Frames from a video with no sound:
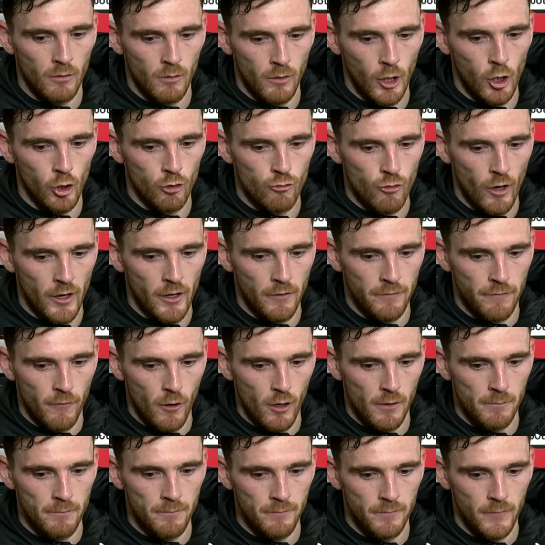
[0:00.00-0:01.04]
a good run of
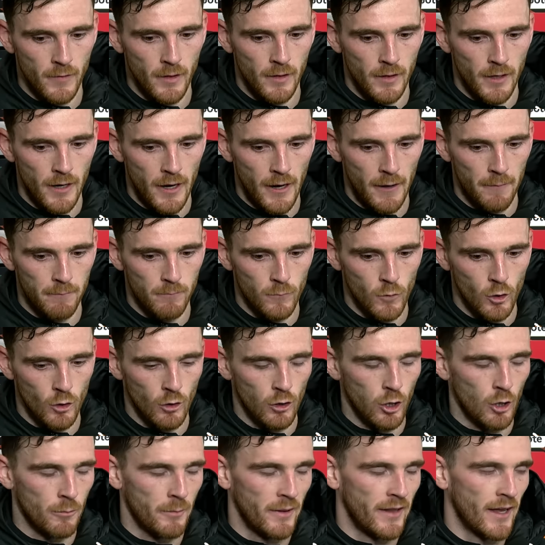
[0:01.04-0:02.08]
form, and um, you know,
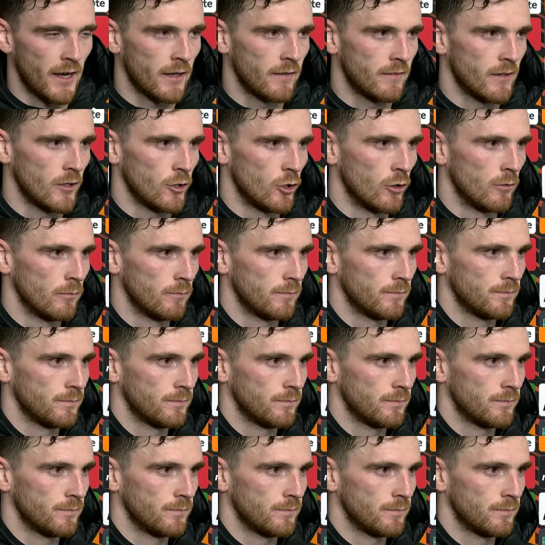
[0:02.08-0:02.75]
long may that continue.